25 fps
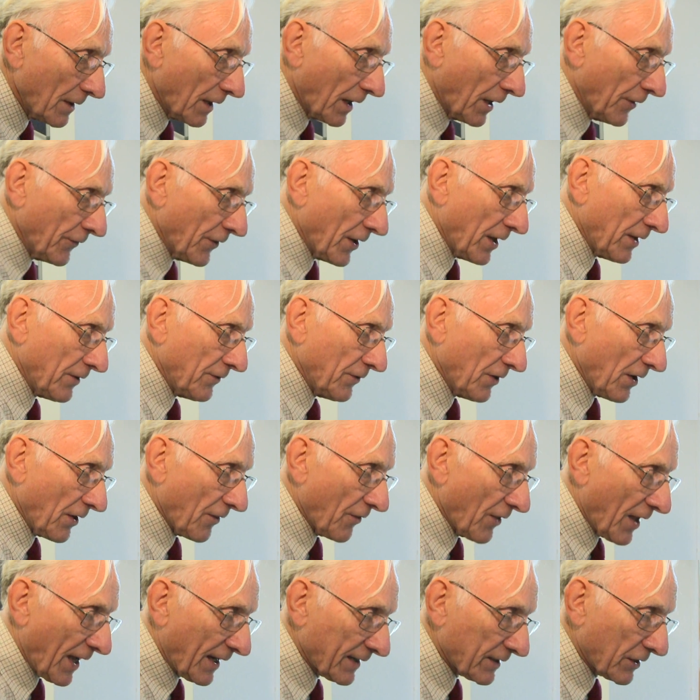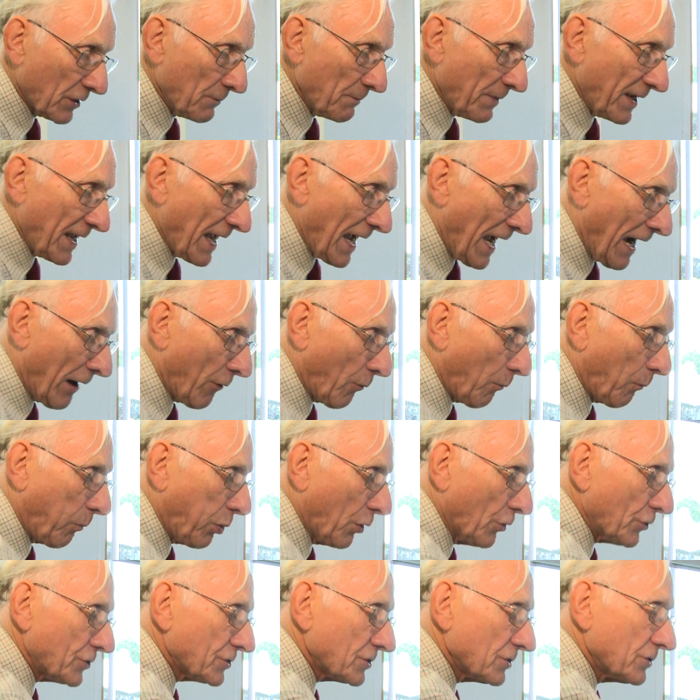and then that can be
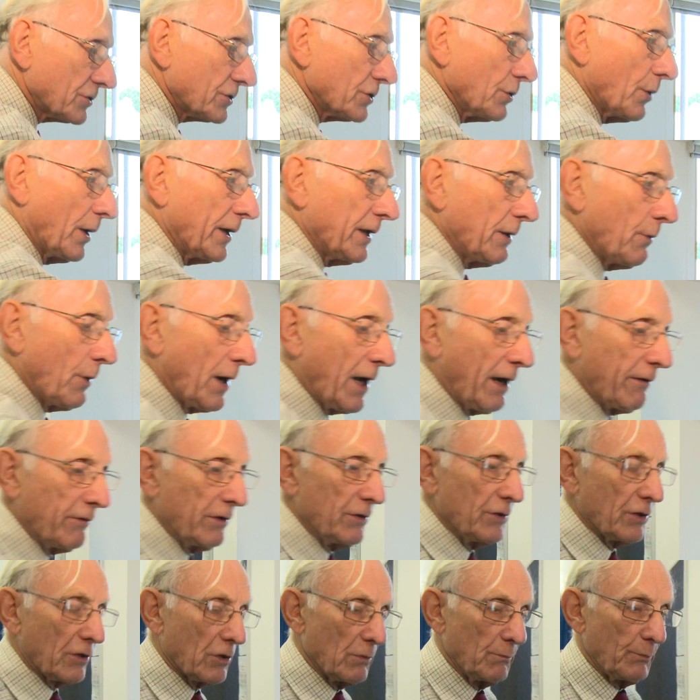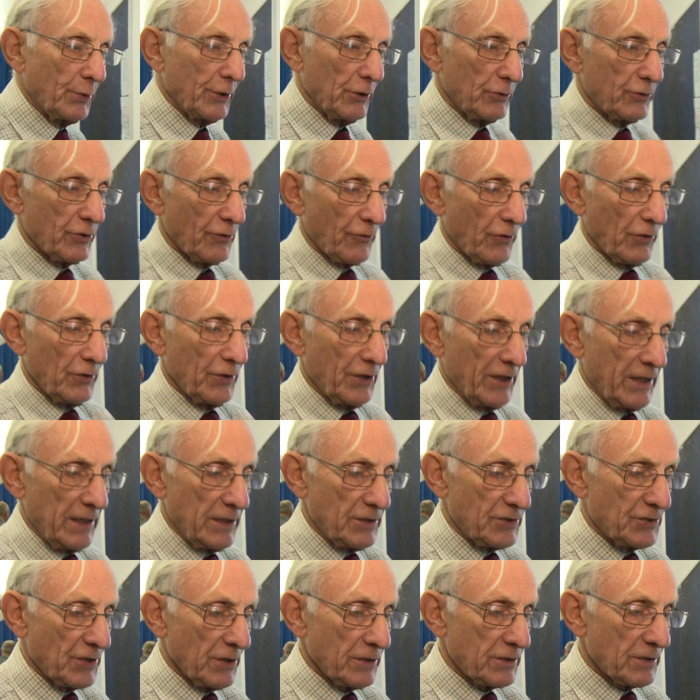output to anywhere in the computer that
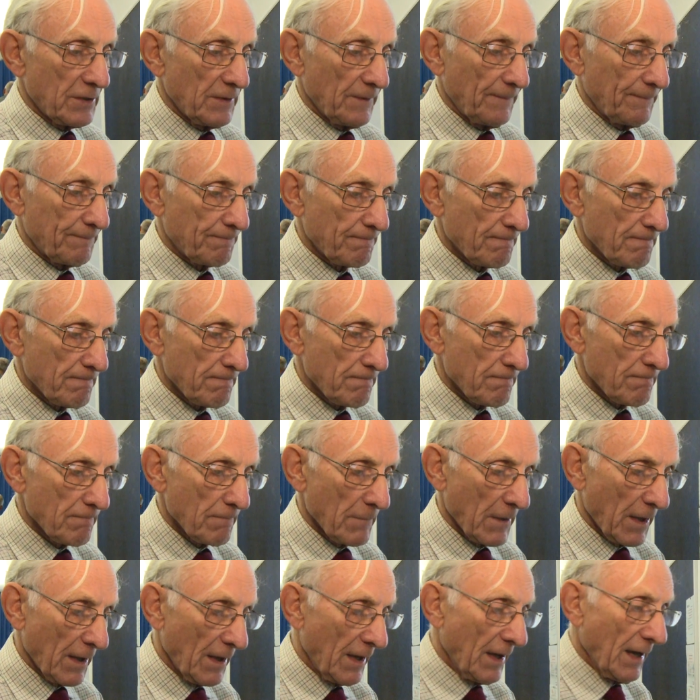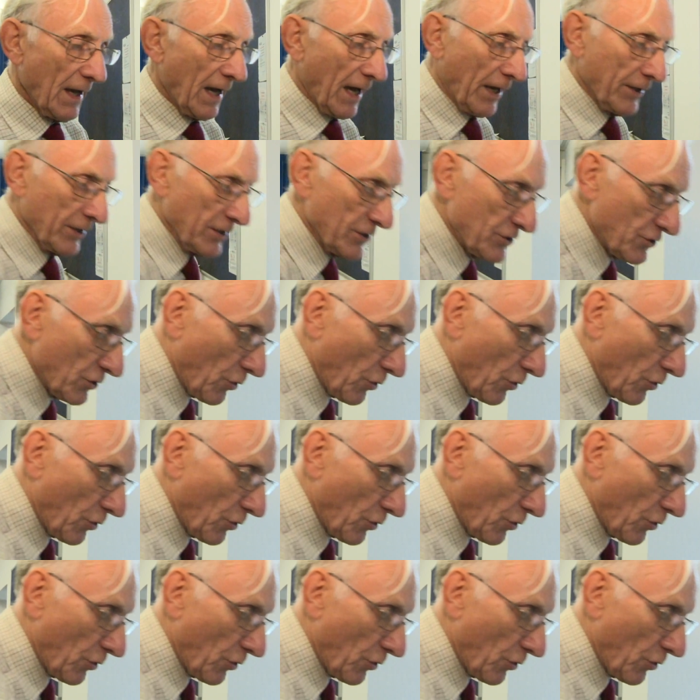needs it, and is